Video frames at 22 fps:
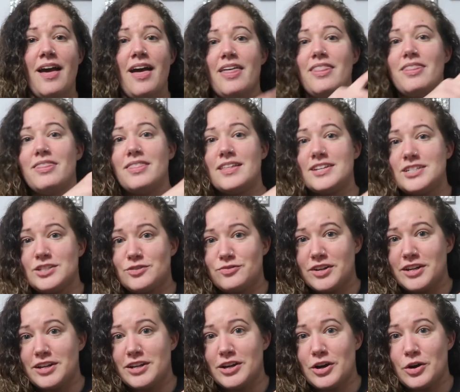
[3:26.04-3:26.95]
this
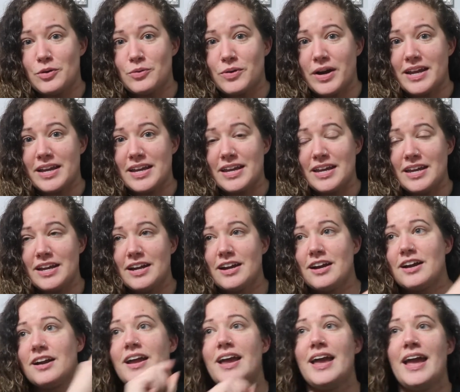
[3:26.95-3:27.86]
video right
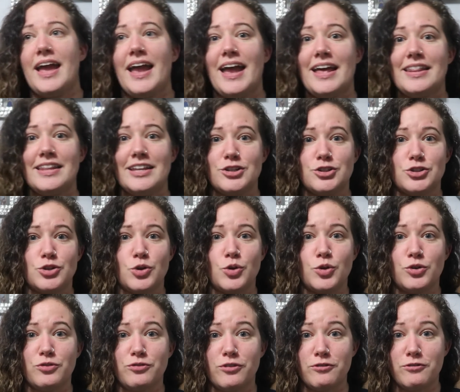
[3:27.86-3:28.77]
here, and they
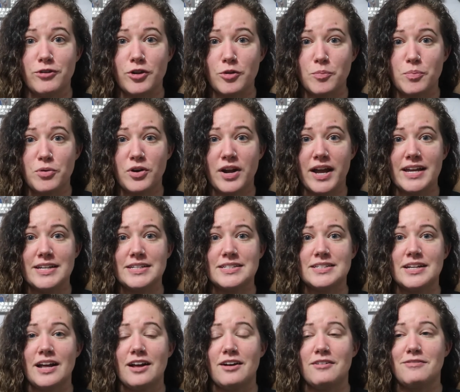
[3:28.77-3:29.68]
sold for full
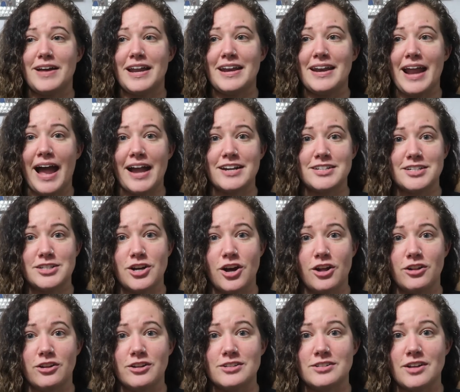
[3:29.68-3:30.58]
price of
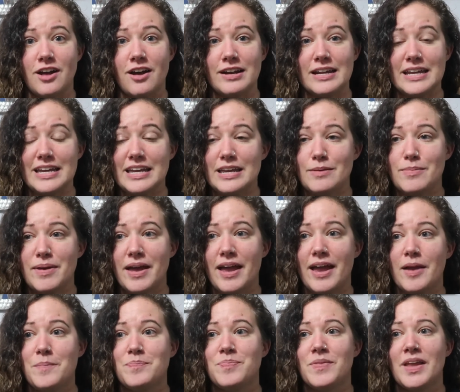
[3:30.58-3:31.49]
$90 on
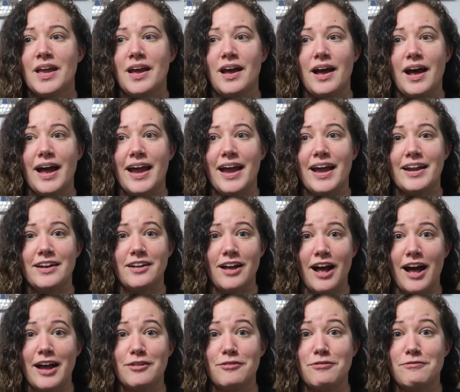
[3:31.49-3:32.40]
eBay. I had
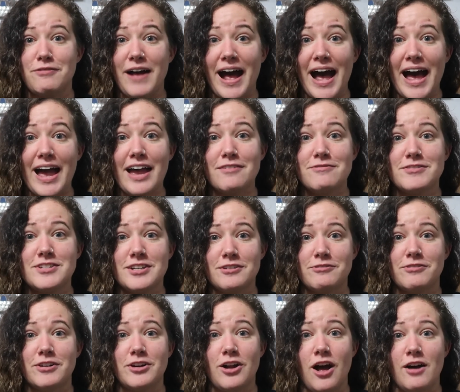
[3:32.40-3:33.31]
gotten 5
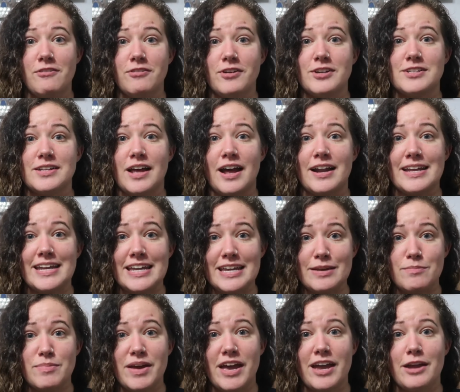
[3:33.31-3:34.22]
different offers on
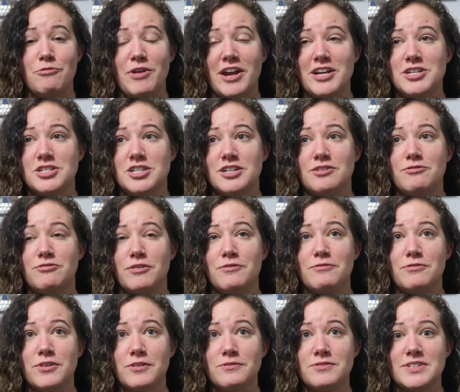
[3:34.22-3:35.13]
eBay ranging
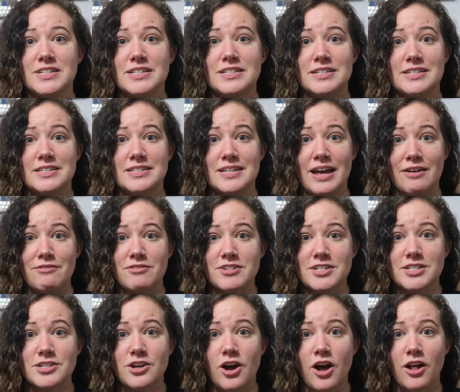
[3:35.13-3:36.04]
from $50 to
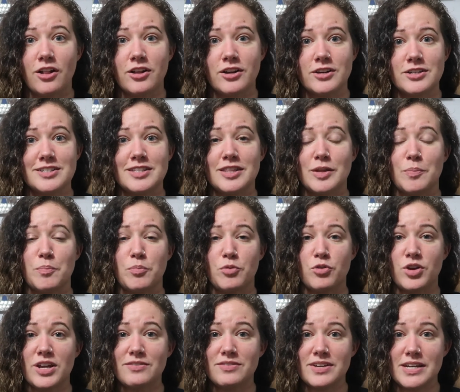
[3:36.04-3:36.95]
$70. The
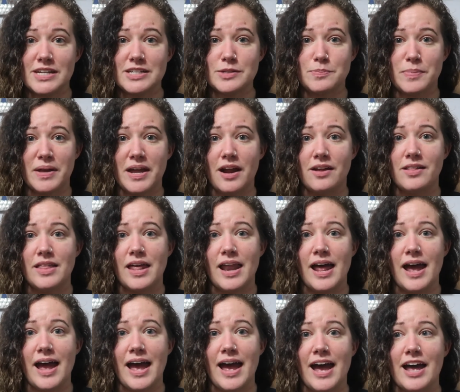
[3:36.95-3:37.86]
previous pair that
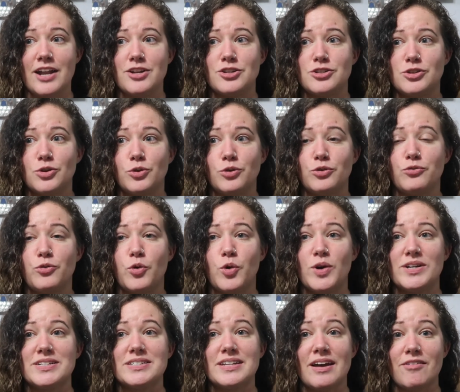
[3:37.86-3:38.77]
I had sold
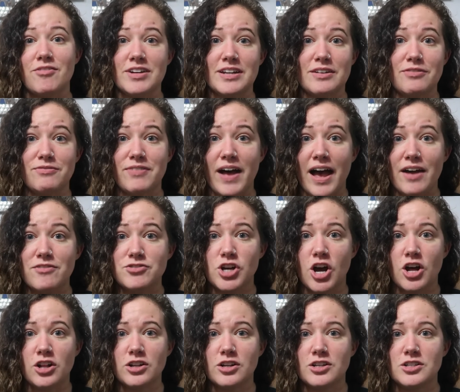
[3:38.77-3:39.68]
for
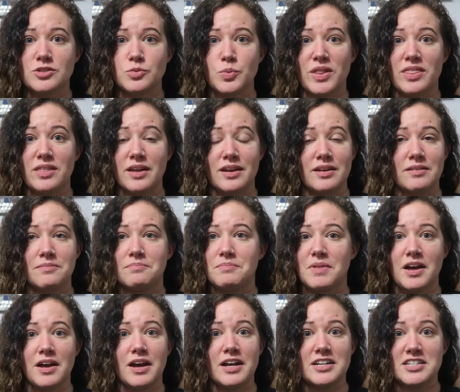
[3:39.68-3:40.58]
$75 within
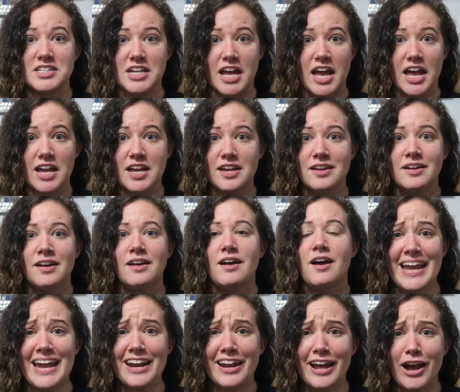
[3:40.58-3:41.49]
a day,
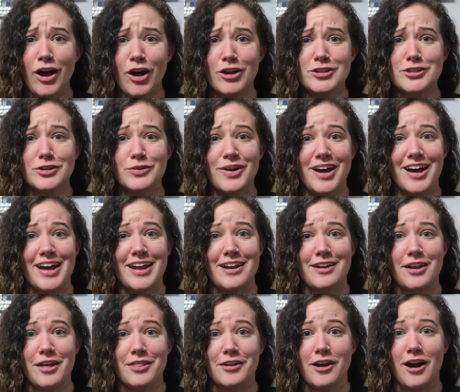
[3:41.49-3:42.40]
and I also got
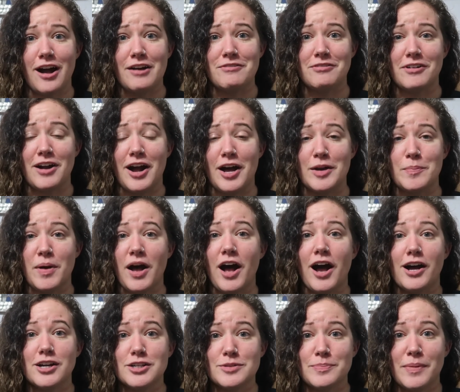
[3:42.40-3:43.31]
another offer on
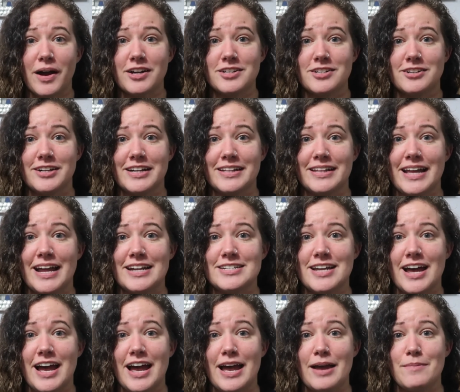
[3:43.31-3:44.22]
Poshmark during that
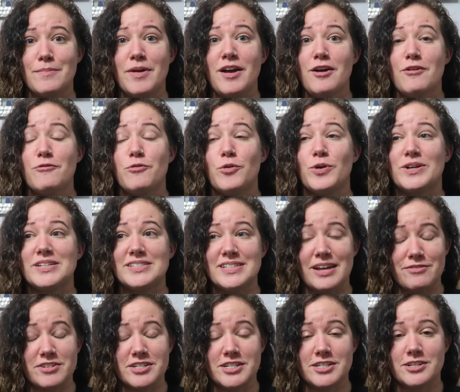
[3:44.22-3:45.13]
time for
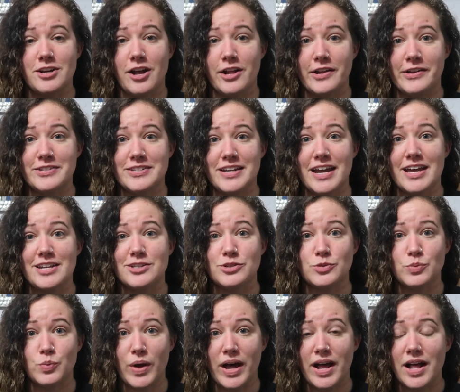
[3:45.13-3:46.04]
$70 as
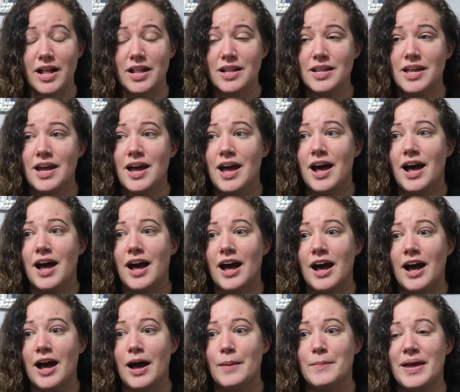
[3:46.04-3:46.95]
well,
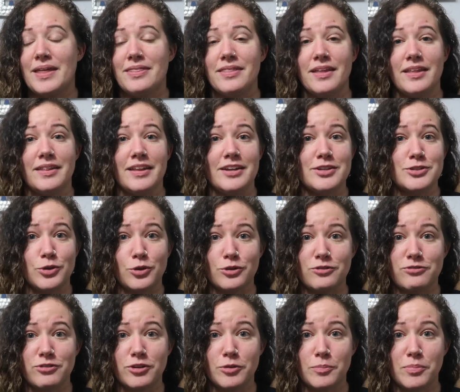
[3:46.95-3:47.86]
and then they
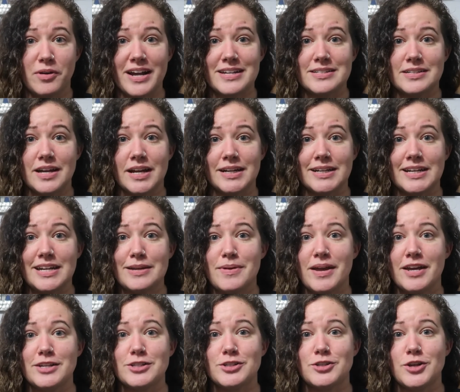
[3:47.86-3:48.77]
sold full price on
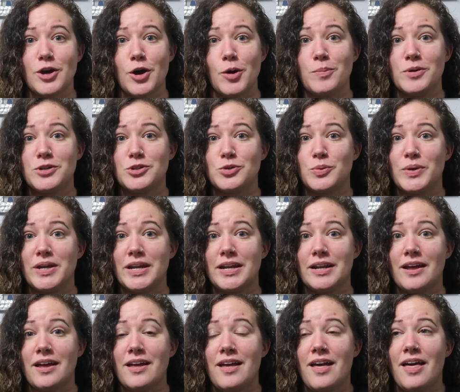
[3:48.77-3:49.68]
eBay. So
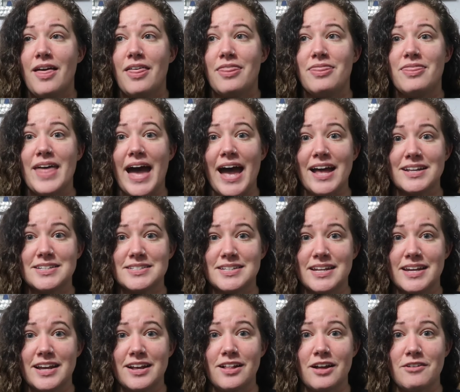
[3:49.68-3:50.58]
between that
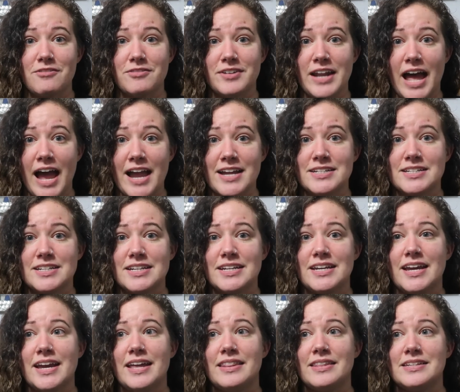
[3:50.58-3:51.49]
sale of
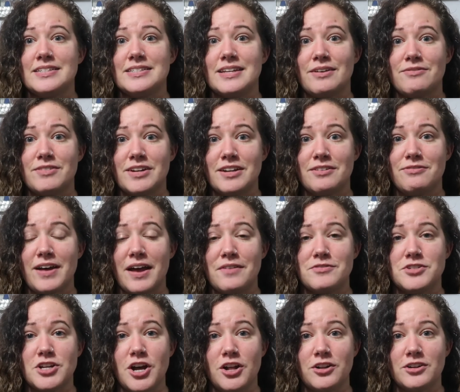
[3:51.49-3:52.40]
$90 and the
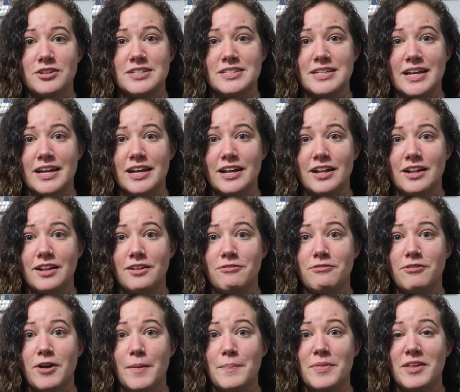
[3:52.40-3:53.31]
$75 sale
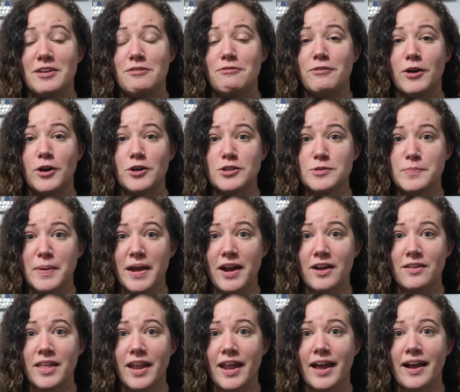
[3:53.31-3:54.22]
from the first
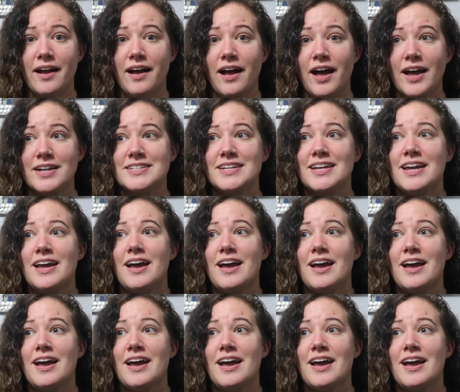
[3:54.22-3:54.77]
pair that I got,